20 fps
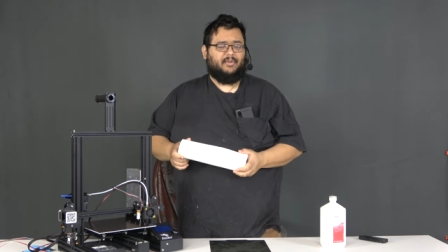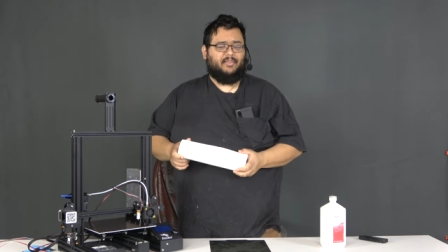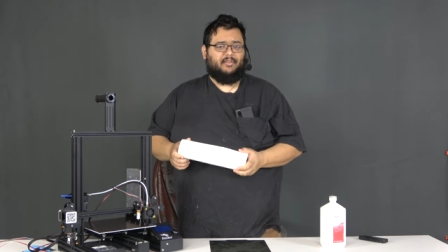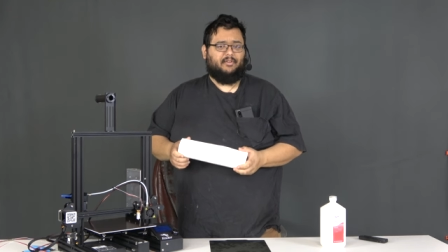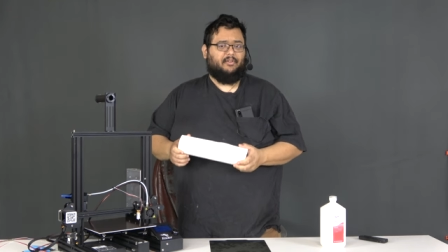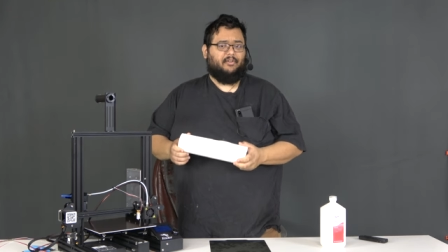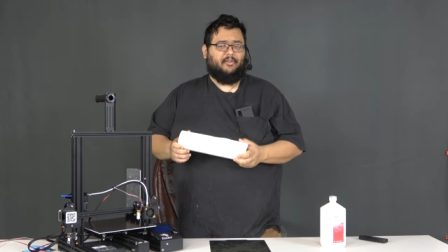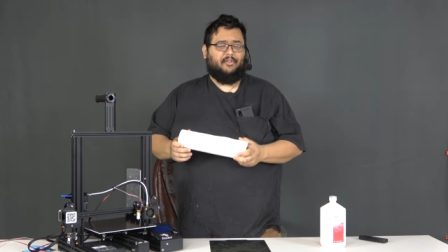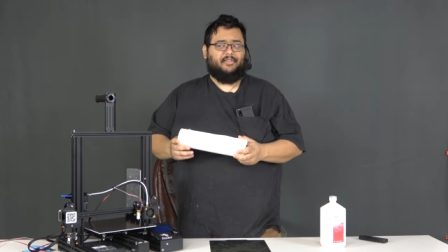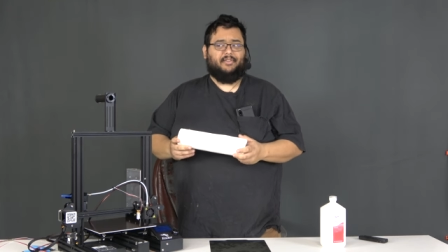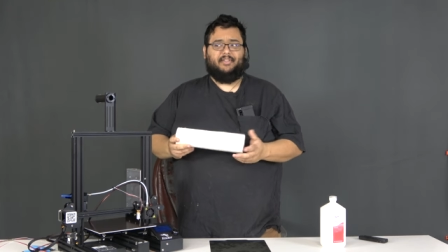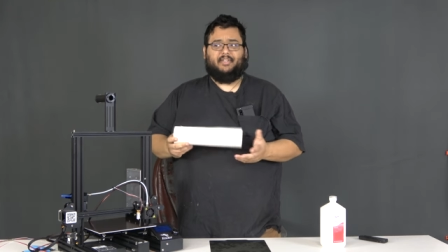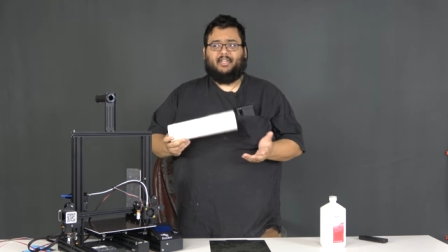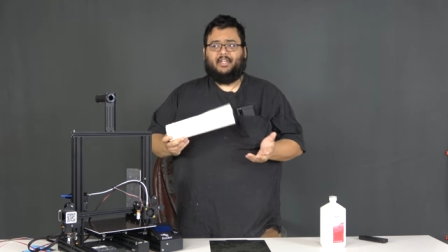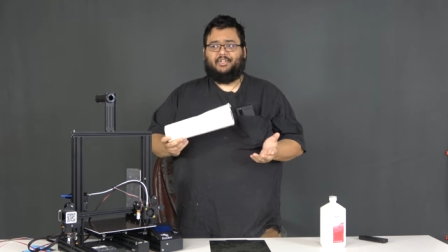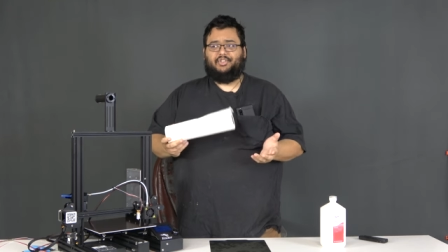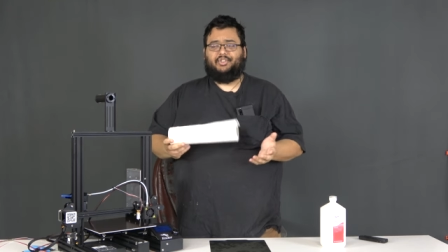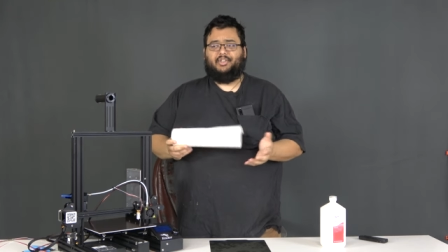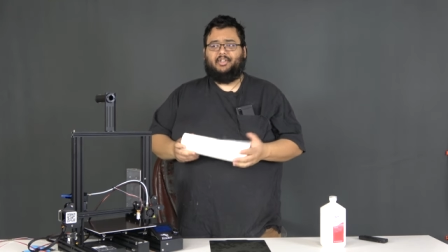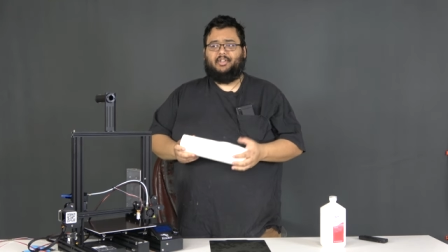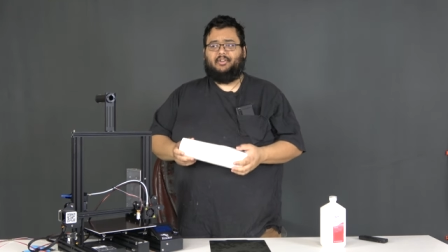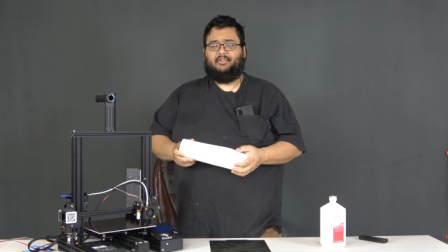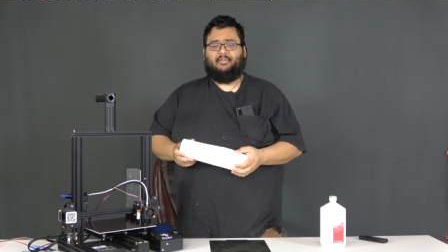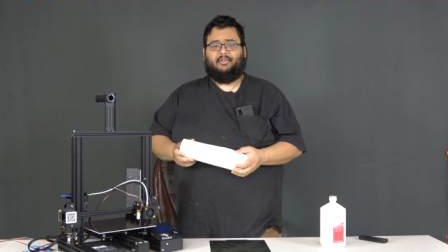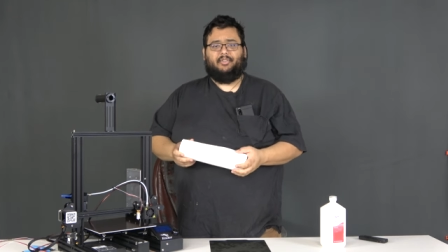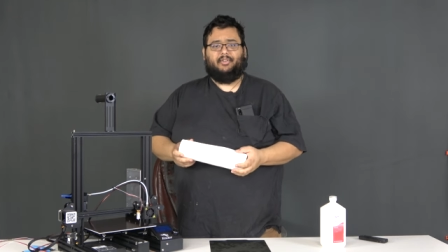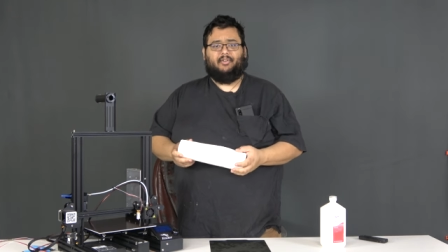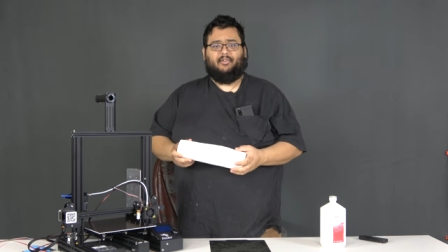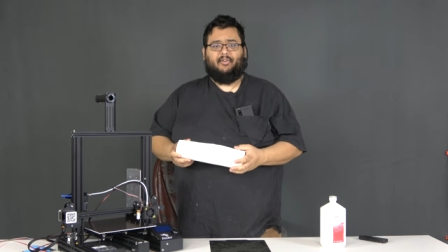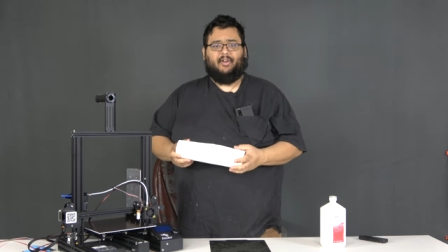whether you're in the kitchen
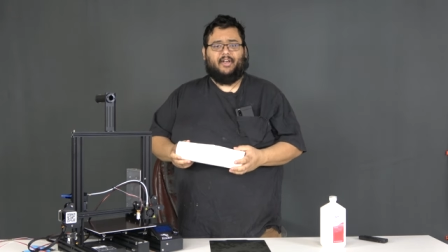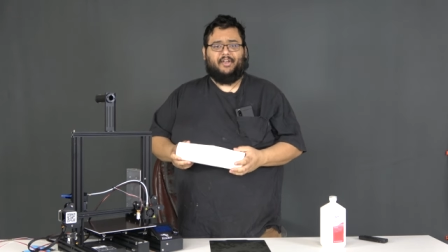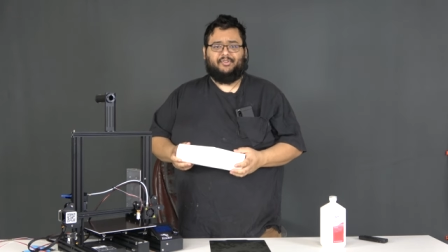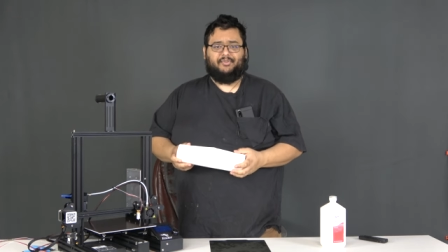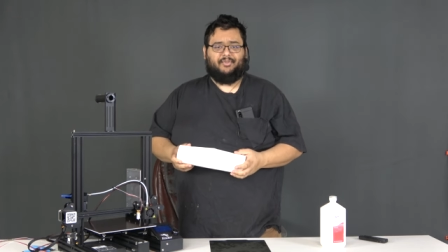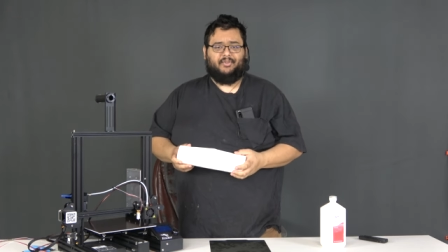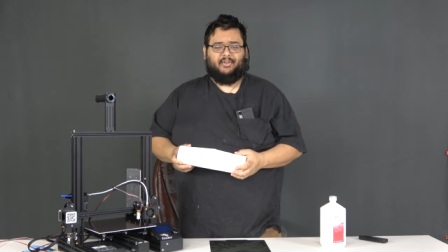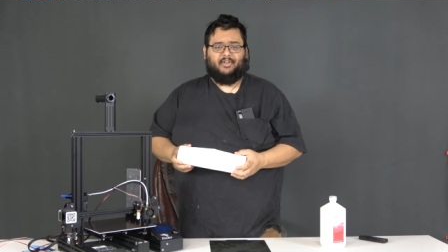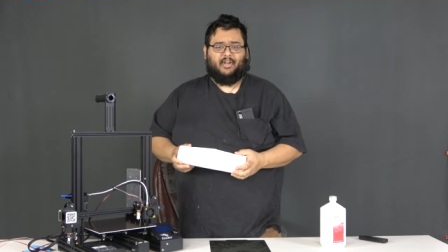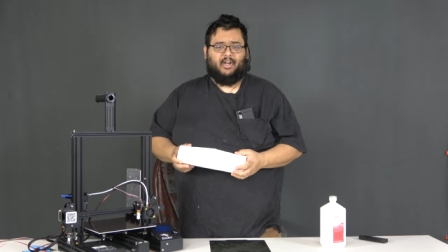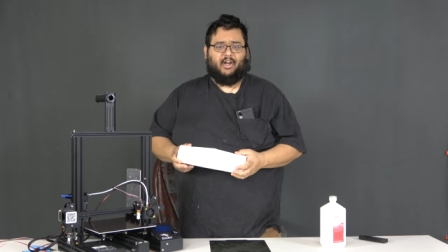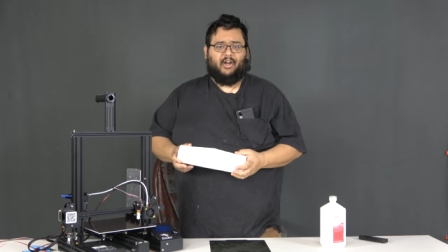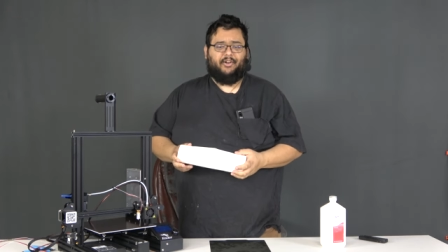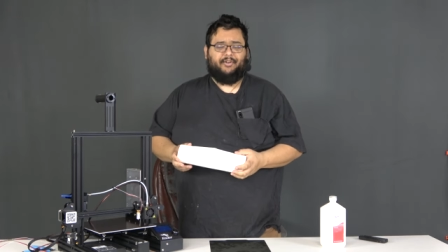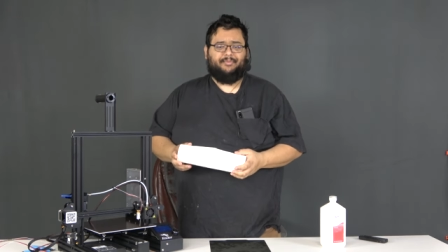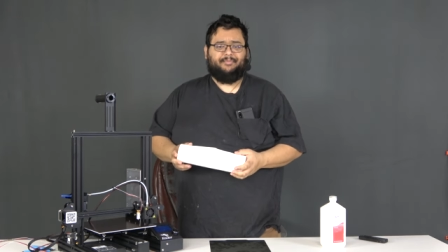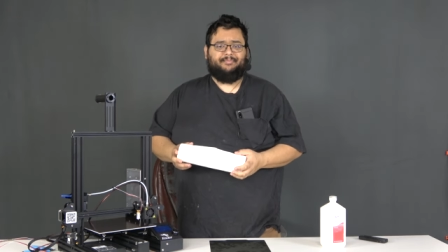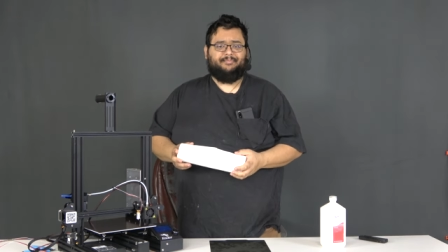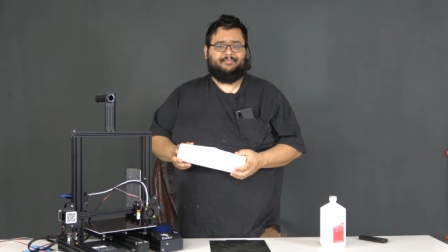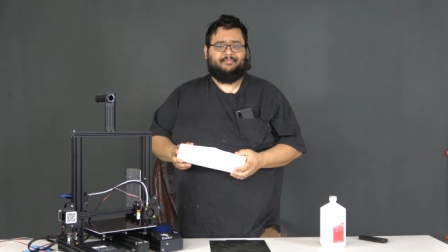or in the garage of your car?